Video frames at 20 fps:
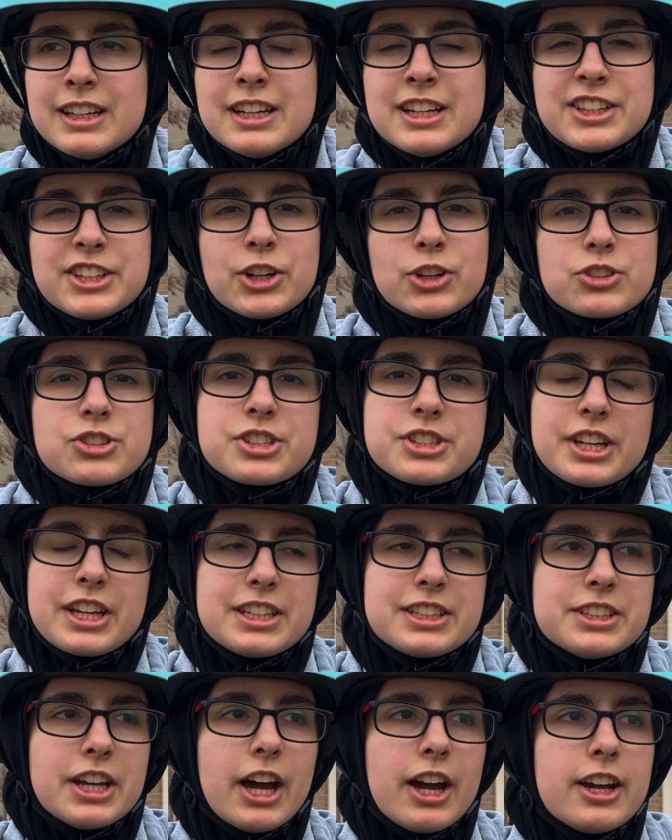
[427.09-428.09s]
They don't stay
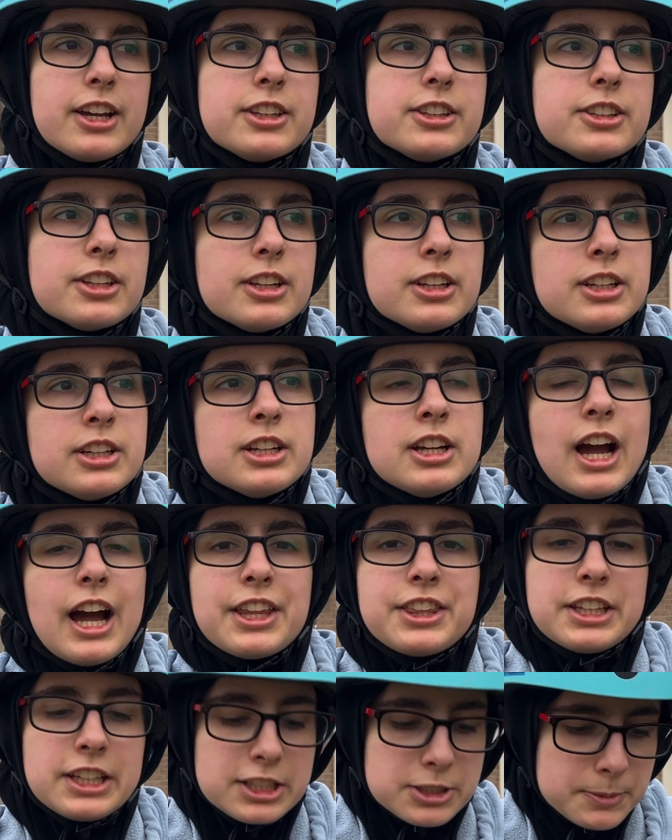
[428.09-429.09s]
tight. I
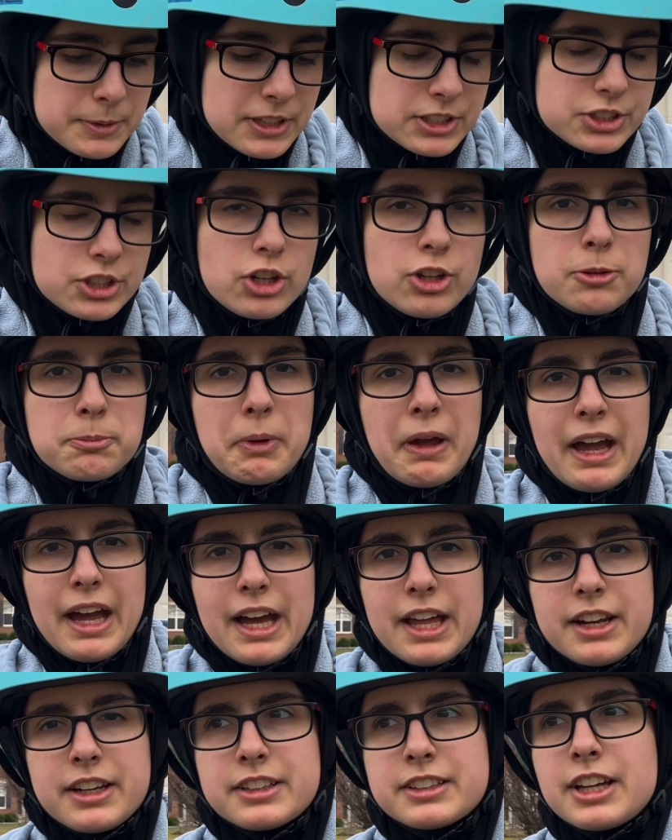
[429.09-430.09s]
think it's because all the
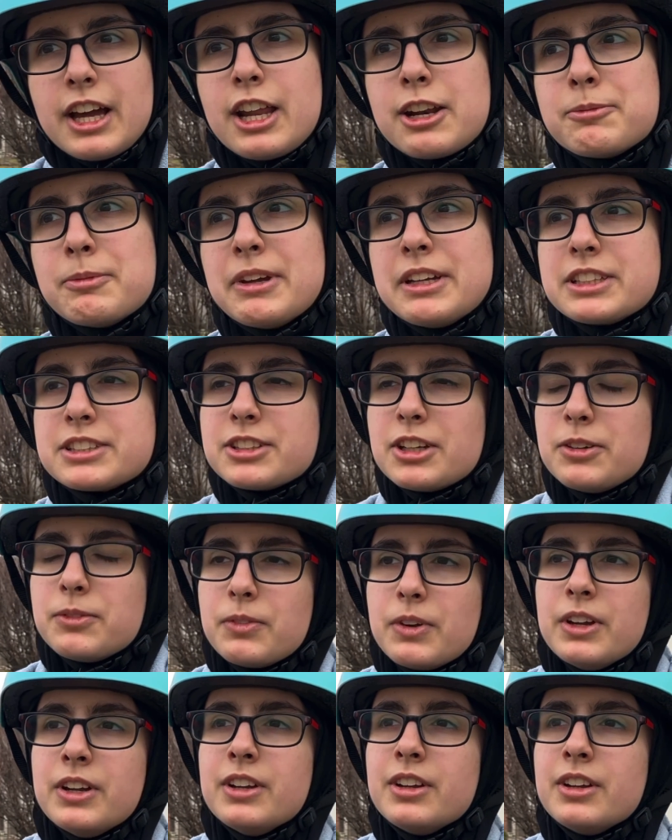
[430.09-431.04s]
padding kind of makes them,